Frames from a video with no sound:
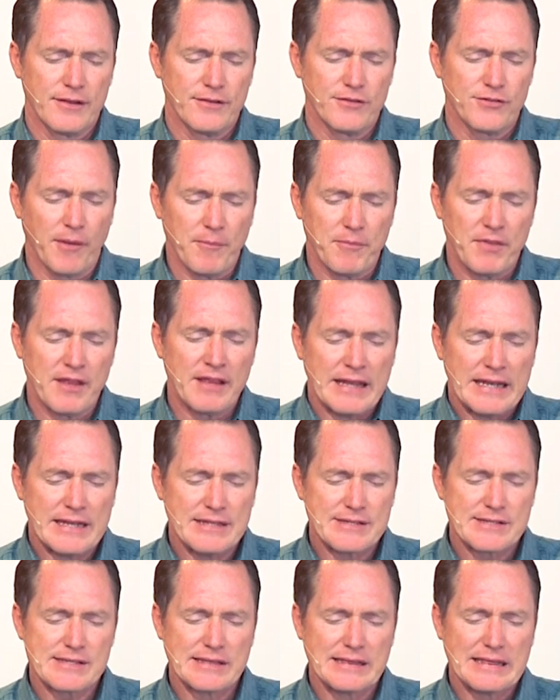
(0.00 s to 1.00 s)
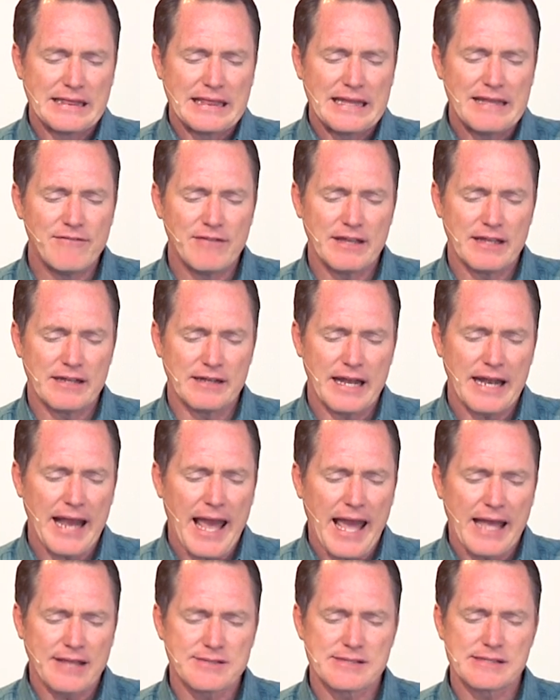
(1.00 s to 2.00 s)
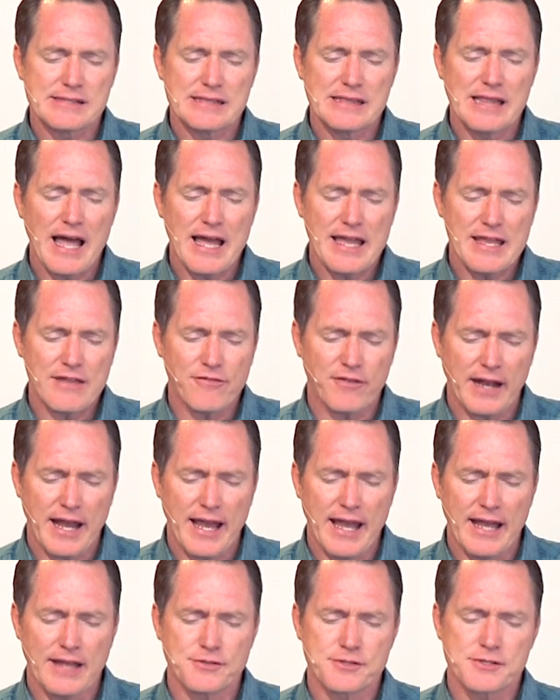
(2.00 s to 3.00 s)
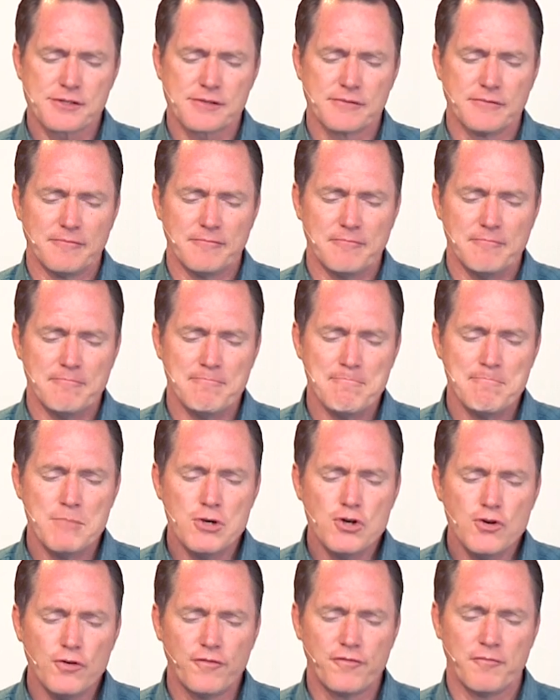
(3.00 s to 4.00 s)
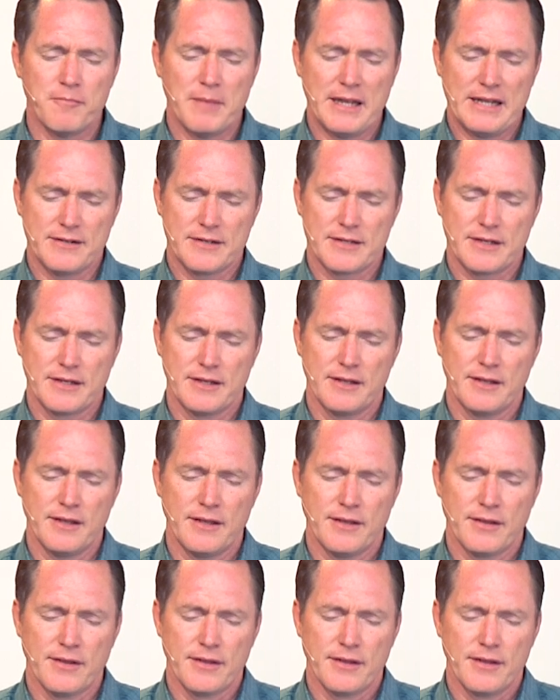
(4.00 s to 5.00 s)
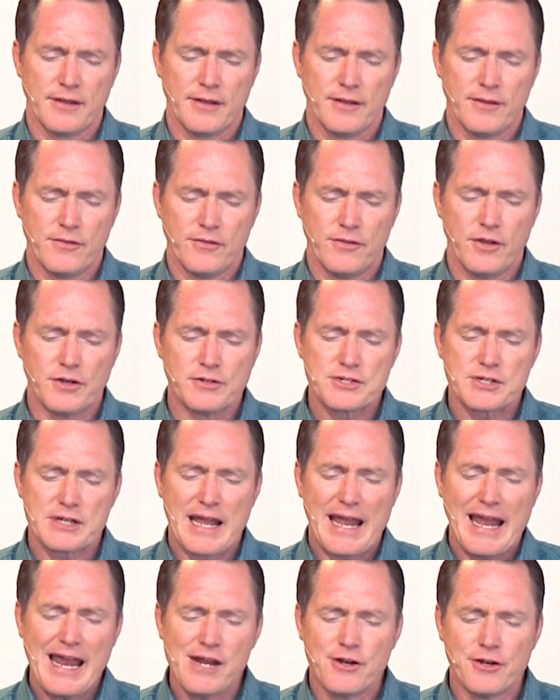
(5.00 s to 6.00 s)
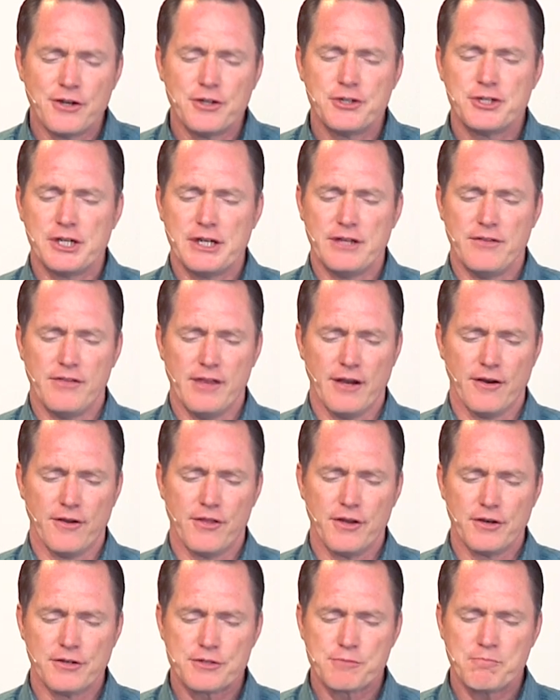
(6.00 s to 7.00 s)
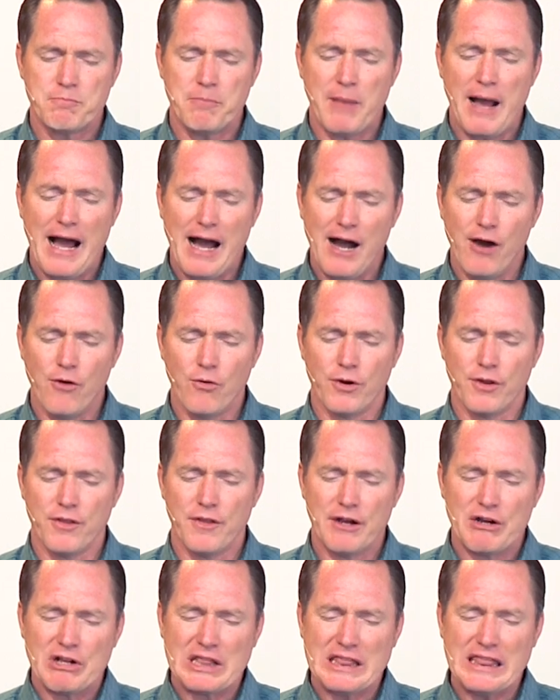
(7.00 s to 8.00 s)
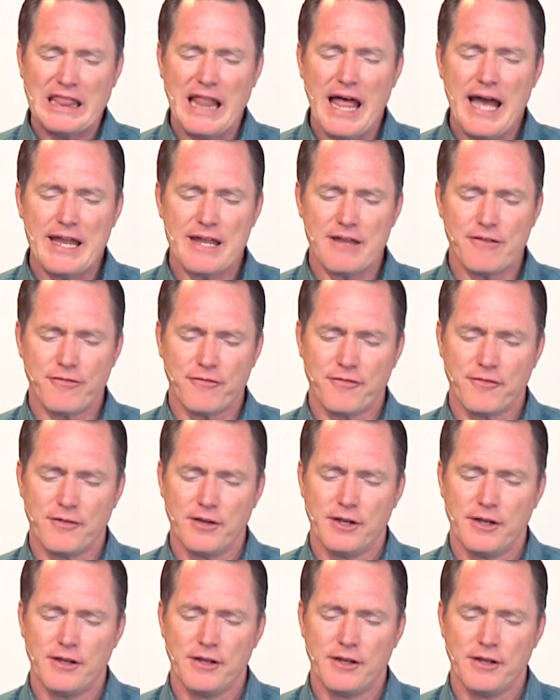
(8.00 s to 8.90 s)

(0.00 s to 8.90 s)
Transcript: Something that is living. It has life. It has movement. There's energy there. There's power there. Life.